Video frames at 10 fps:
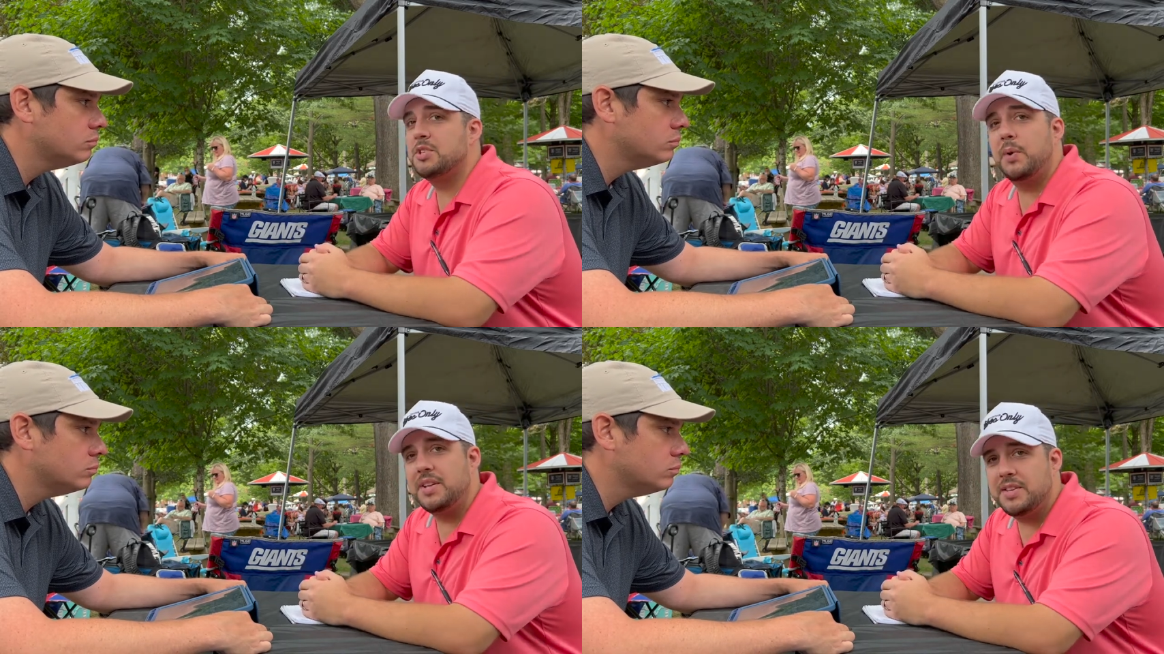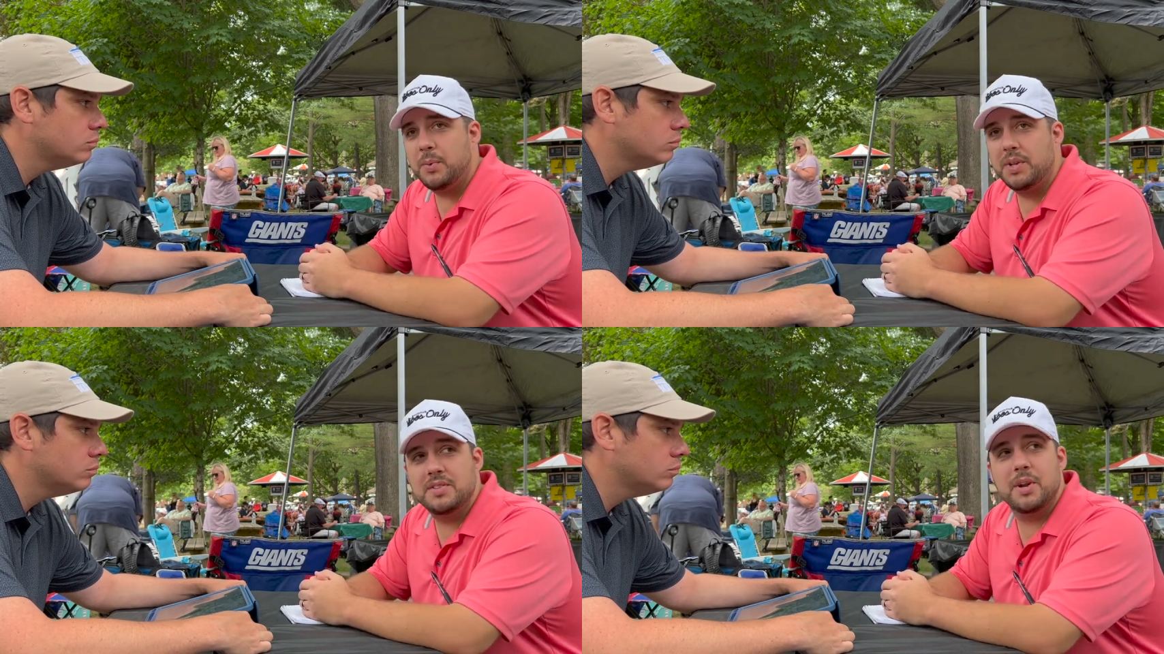Speaker 1: a great
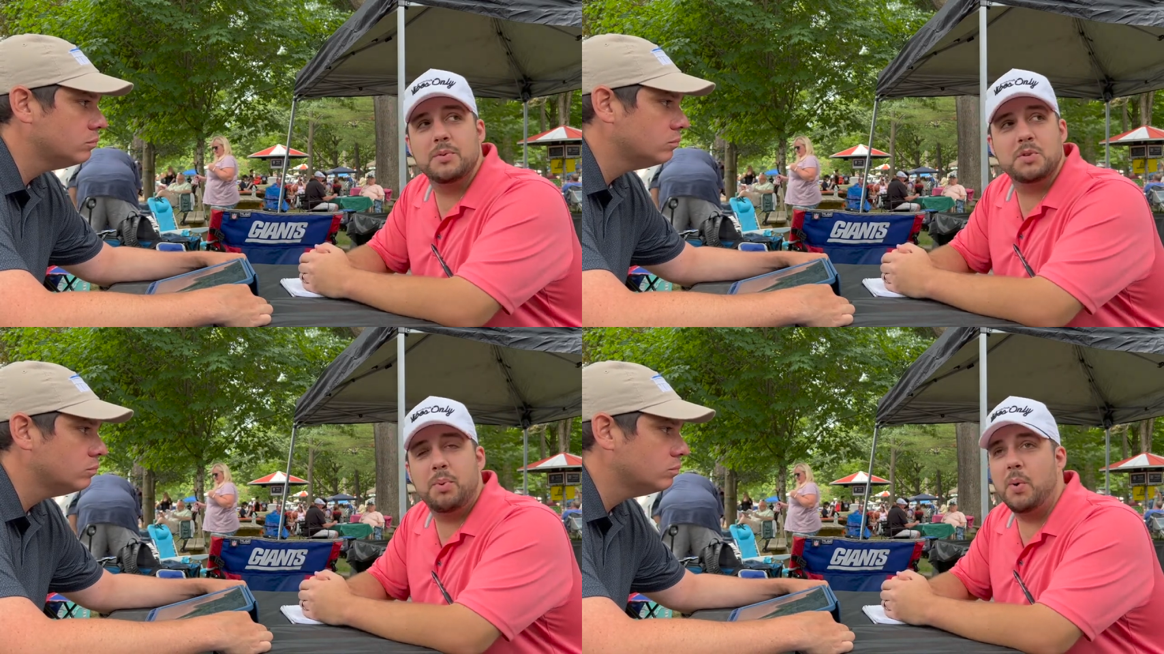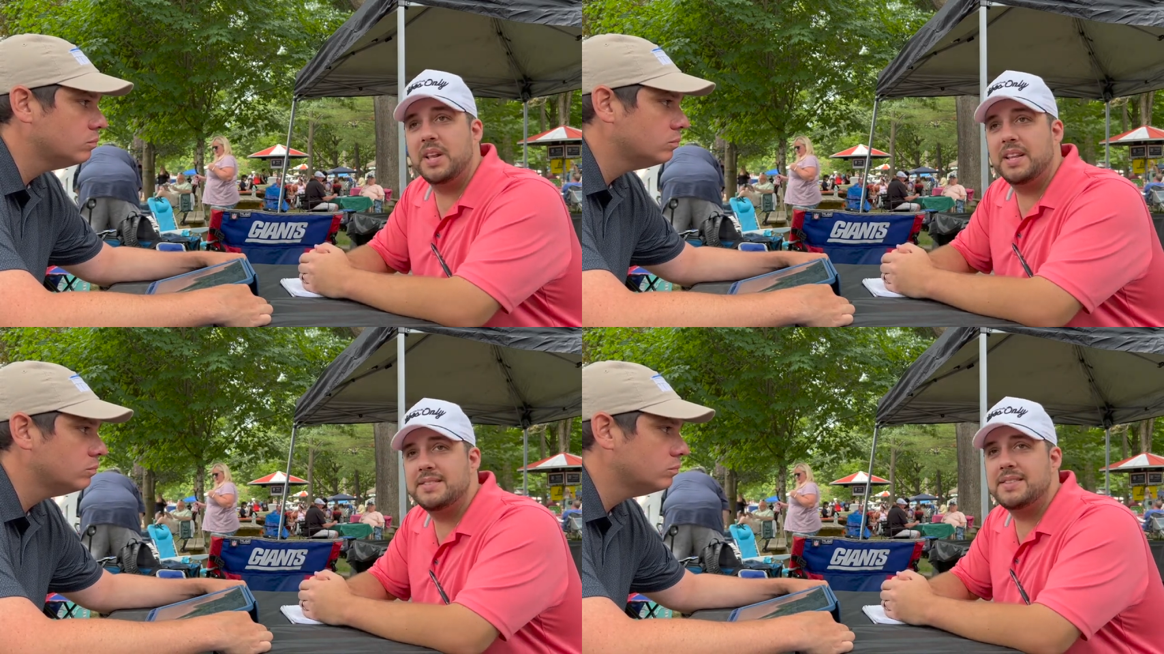sequence. You know
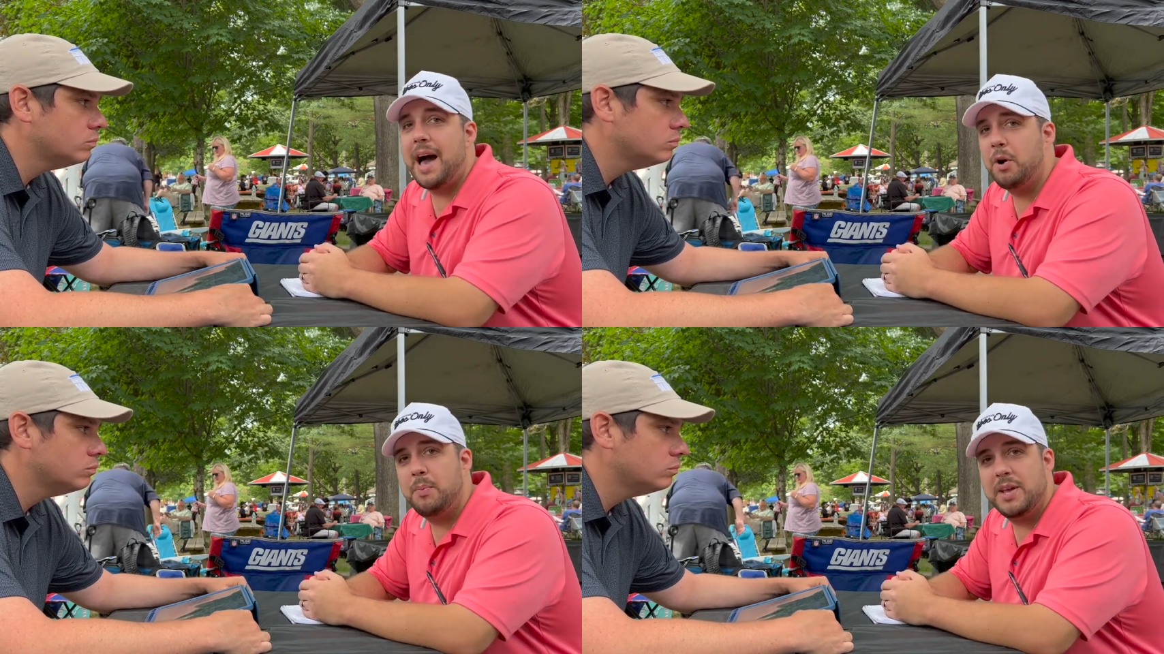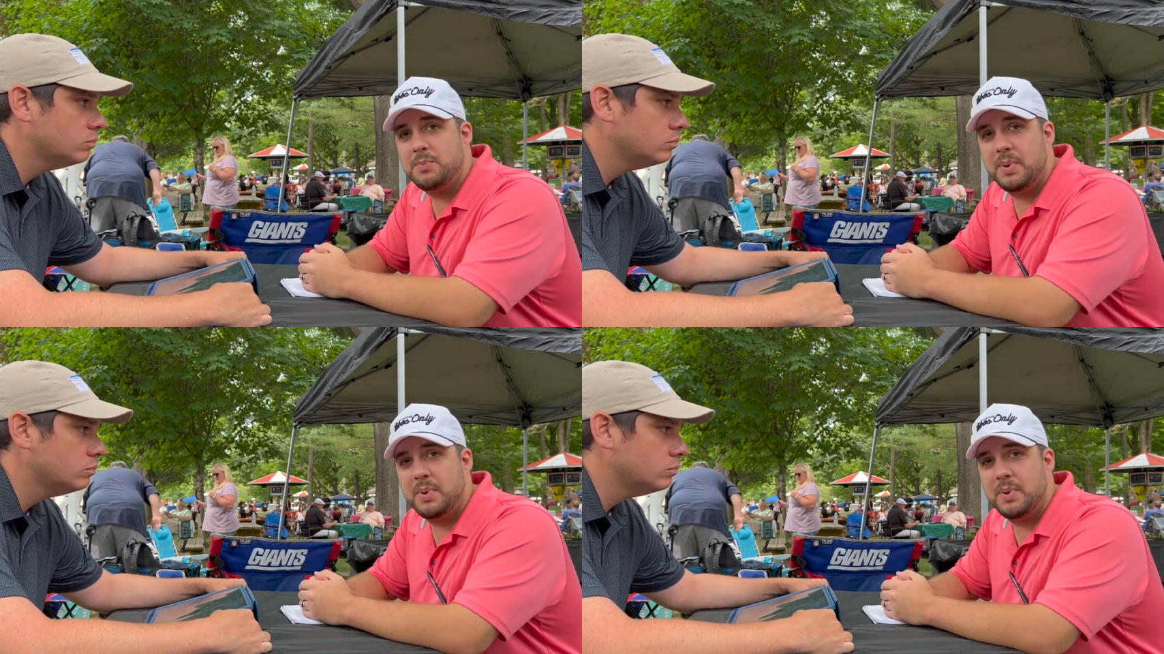supporting this dollar-based